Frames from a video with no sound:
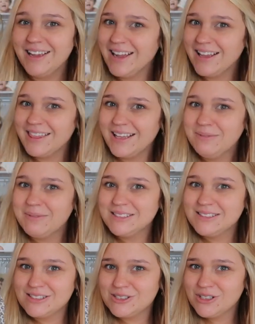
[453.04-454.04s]
I think
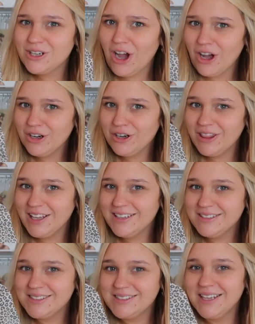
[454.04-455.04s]
my sister got her
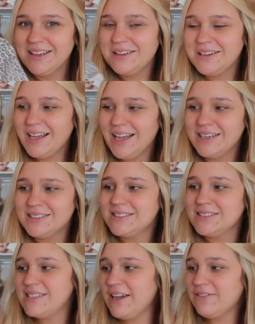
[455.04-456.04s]
this, and
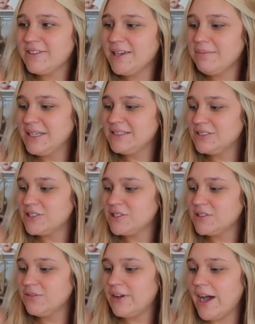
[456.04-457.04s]
it's definitely my
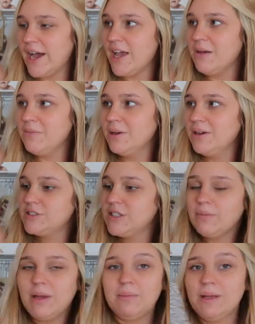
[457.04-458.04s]
sister's vibe. So
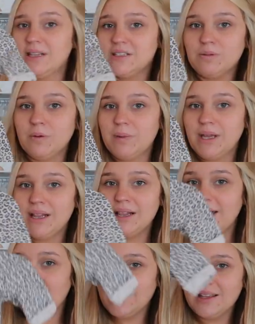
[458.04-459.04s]
maybe this will be
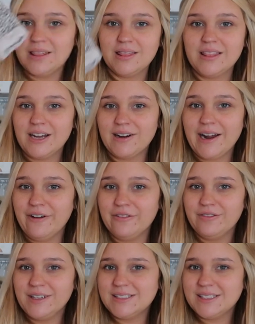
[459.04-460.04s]
like their
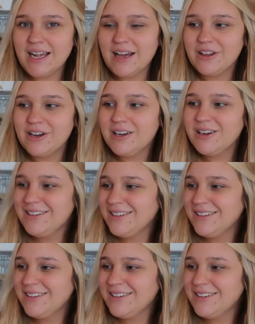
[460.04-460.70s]
outfit together.